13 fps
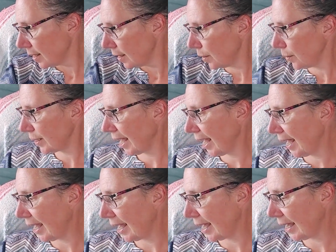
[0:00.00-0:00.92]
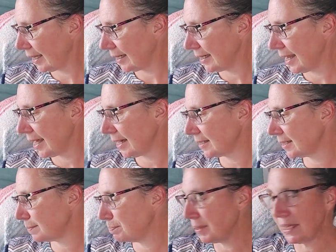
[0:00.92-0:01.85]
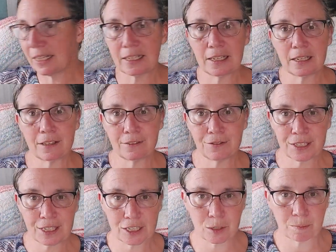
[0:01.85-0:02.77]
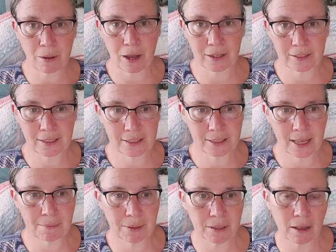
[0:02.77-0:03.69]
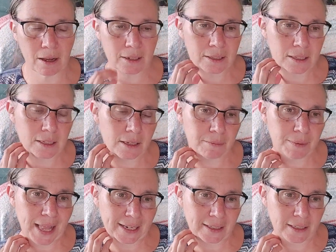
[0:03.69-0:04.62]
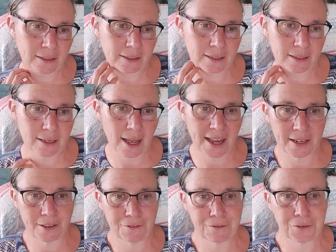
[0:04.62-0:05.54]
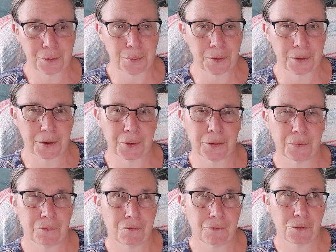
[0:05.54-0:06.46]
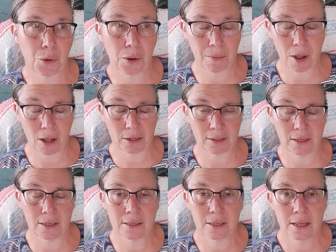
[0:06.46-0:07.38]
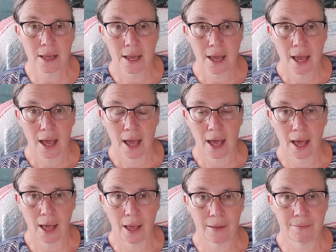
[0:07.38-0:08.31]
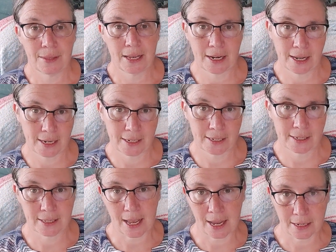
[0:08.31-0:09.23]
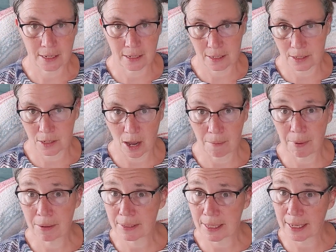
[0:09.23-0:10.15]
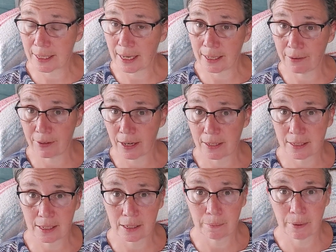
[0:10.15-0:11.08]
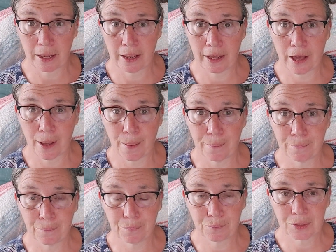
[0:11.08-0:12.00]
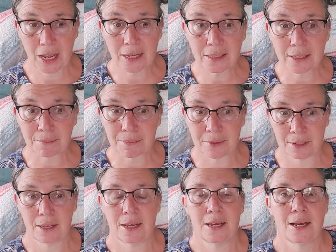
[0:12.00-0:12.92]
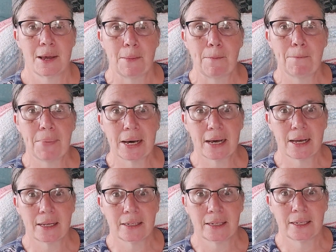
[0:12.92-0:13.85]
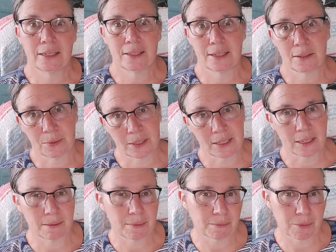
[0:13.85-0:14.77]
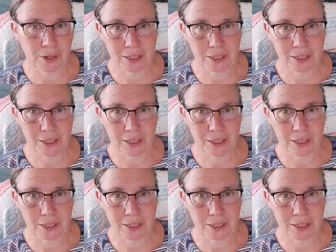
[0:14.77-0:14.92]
Okay, next, speaking of stitch boxes, I belong to Black Needle Society for 4 boxes. Then I decided to stop. I was lucky I never got dinged by customs, but it just was a little bit more